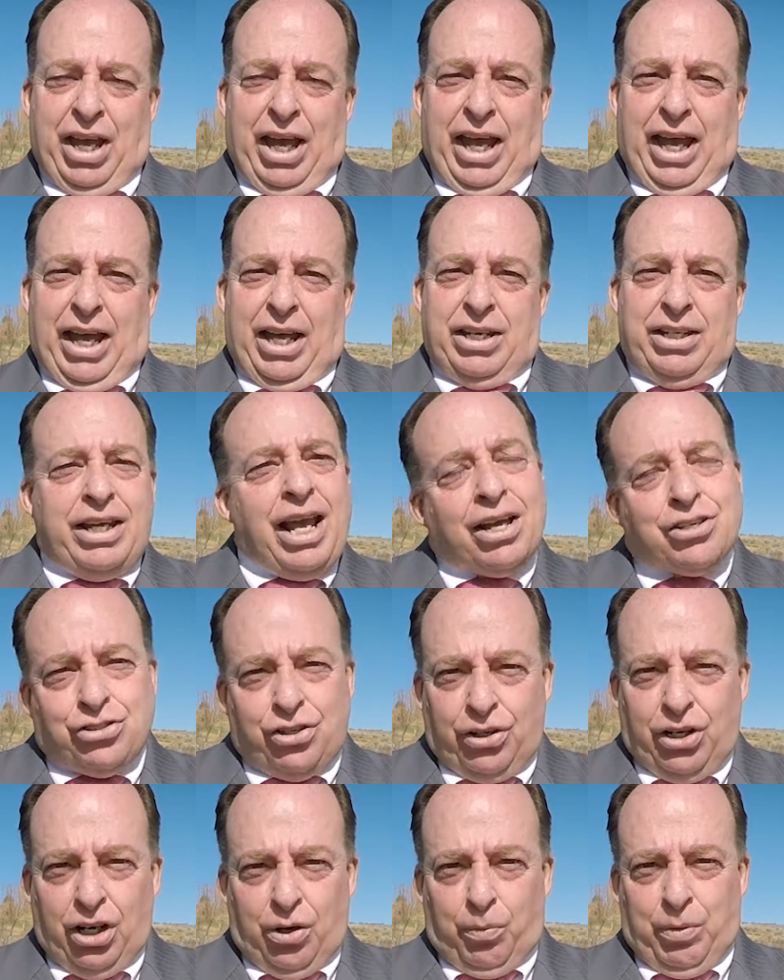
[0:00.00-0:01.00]
And yes,
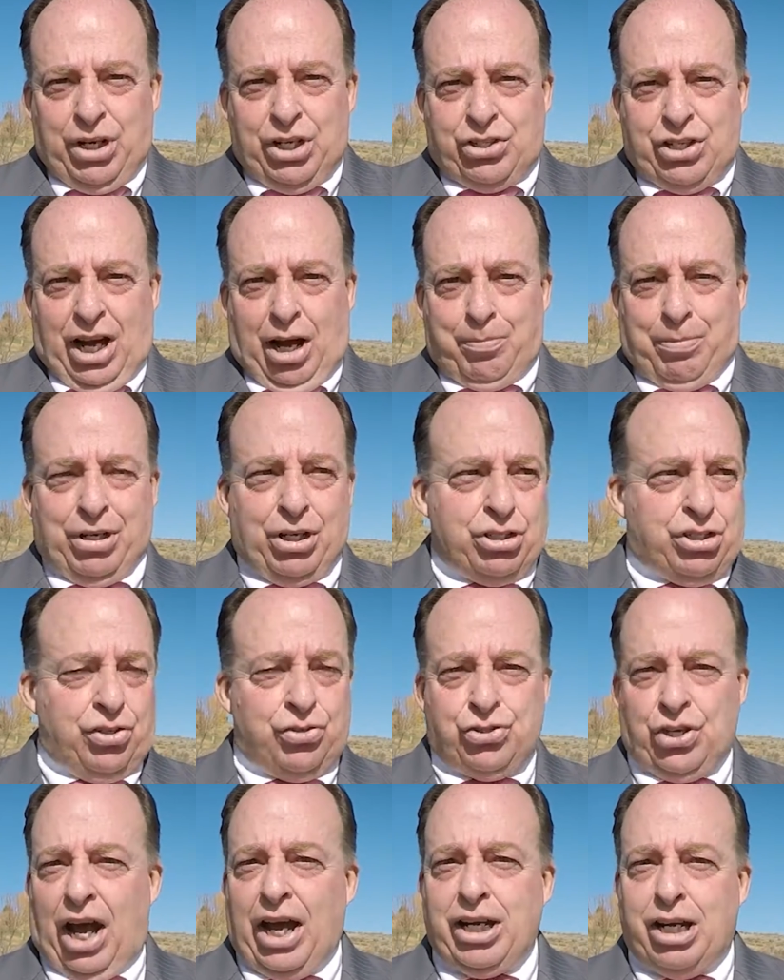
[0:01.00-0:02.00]
they're going to reach out because you
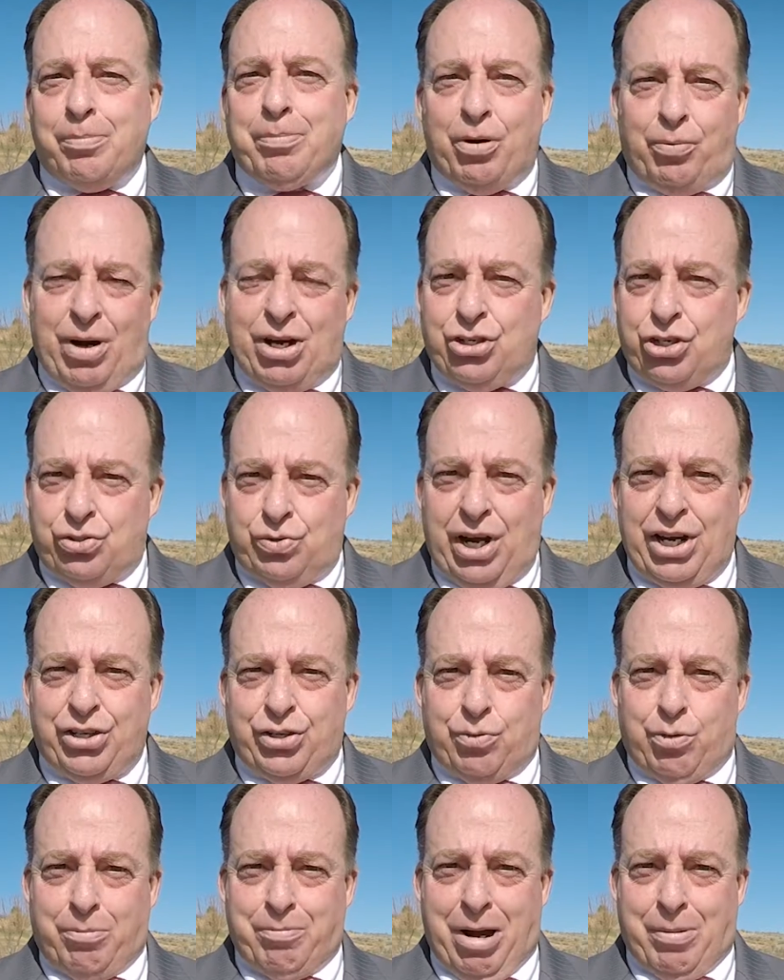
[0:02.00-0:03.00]
signed up at
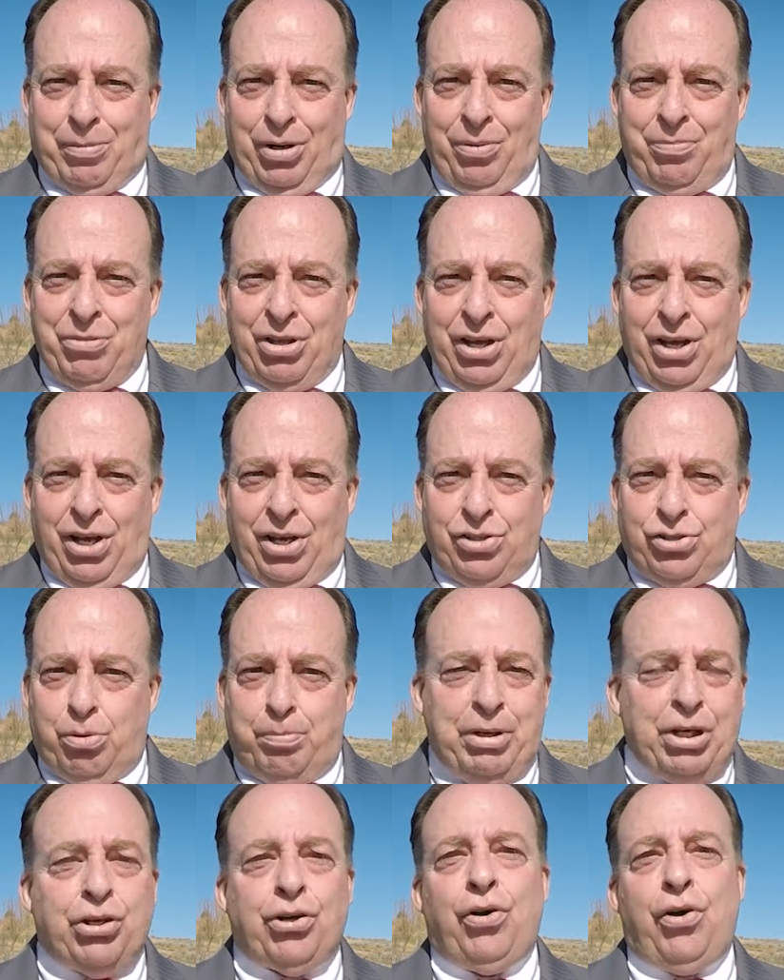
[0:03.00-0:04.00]
registration, remember? So
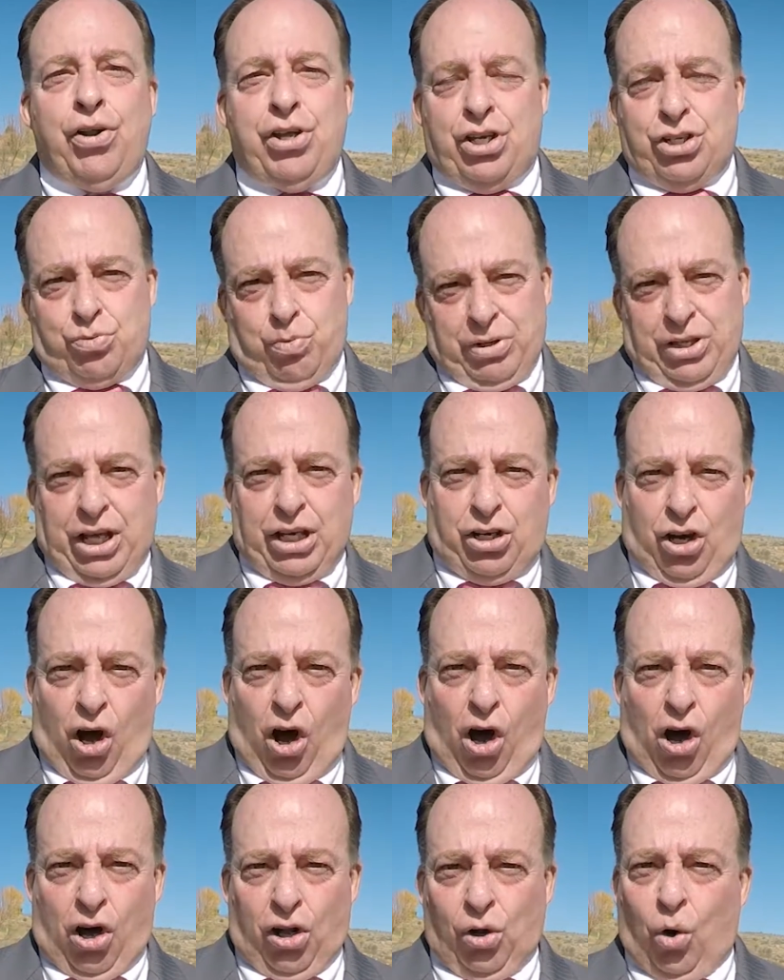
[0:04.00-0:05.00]
be courteous when they
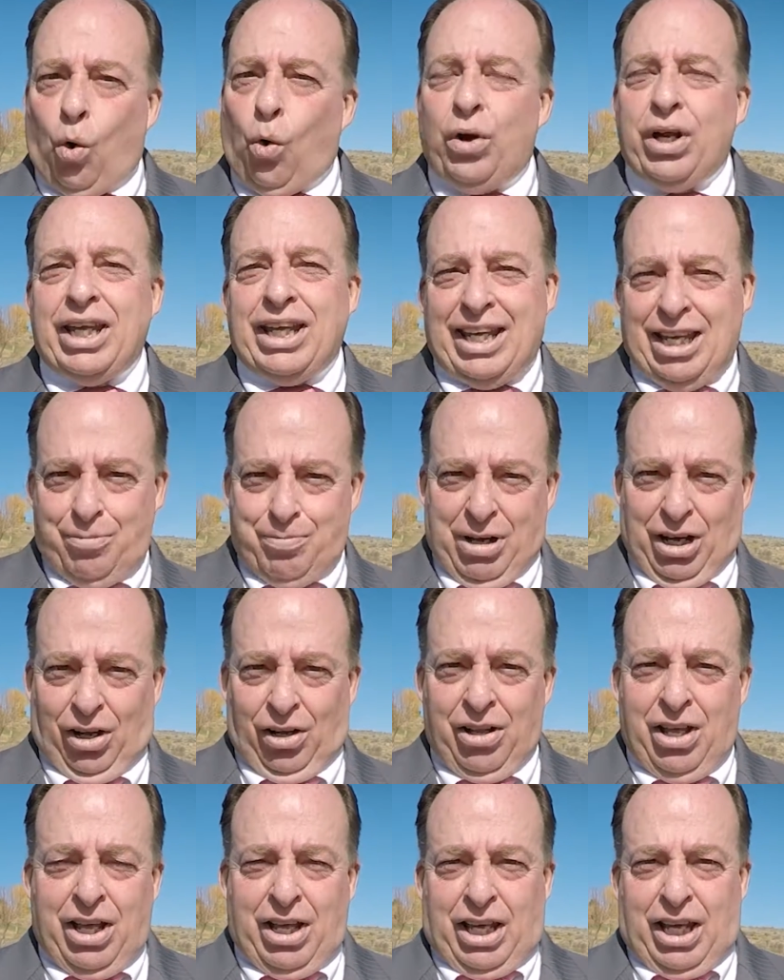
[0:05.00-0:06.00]
call or
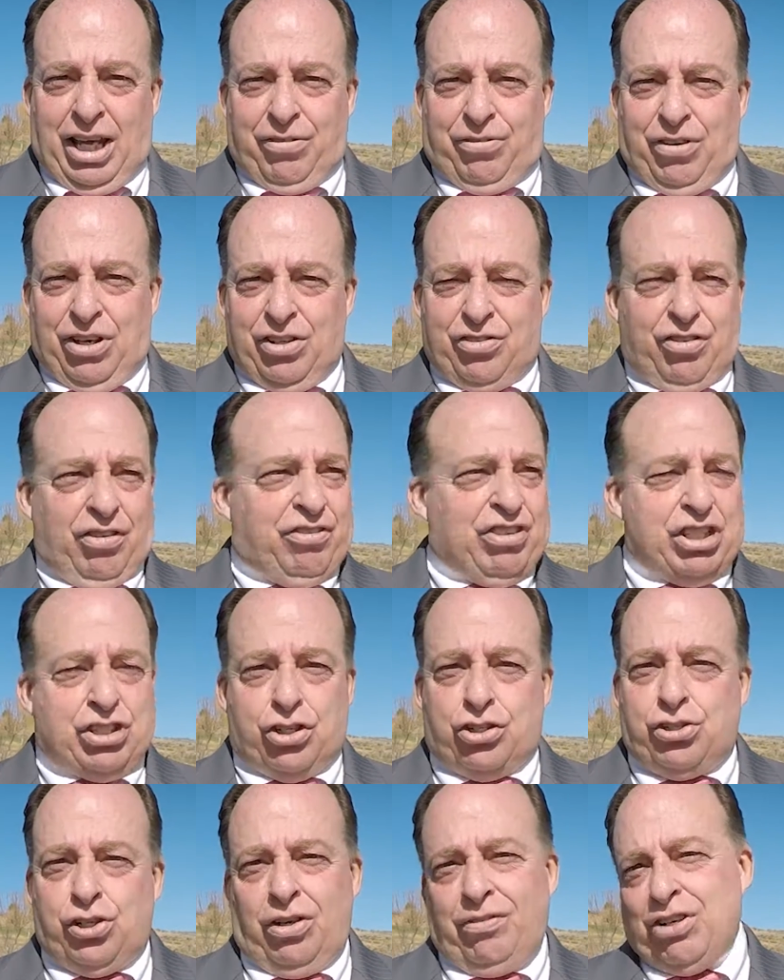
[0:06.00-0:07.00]
email. If it's a
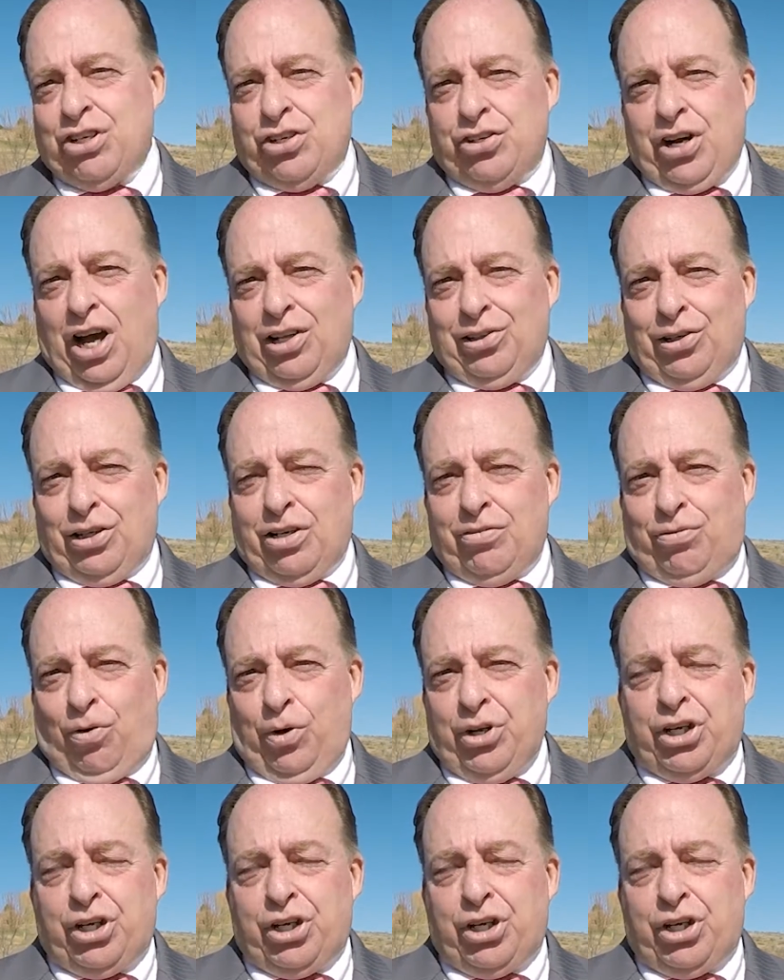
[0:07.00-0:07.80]
service you're not looking for, you